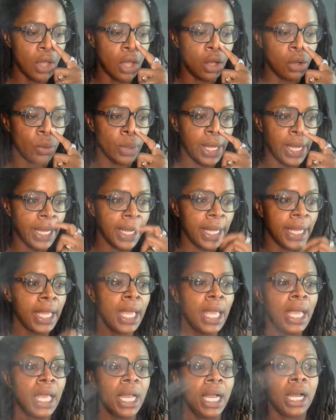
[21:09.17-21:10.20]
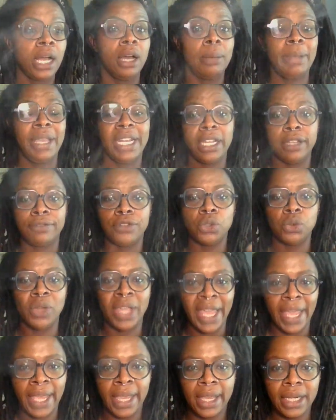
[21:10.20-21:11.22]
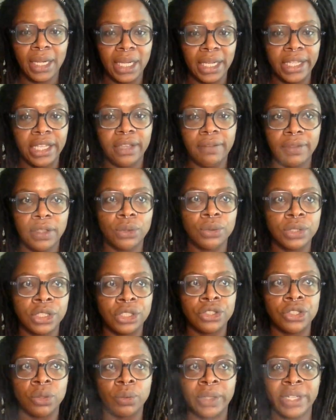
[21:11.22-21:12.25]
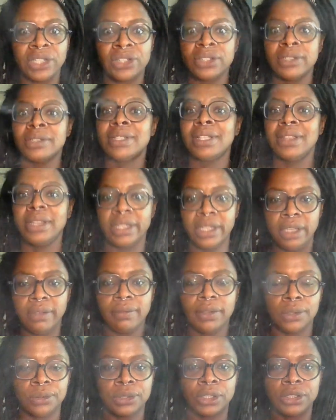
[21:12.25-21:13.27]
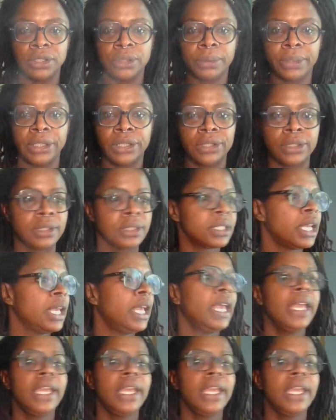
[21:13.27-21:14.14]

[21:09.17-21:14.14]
Okay. And if you can leave those situations, leave those situations.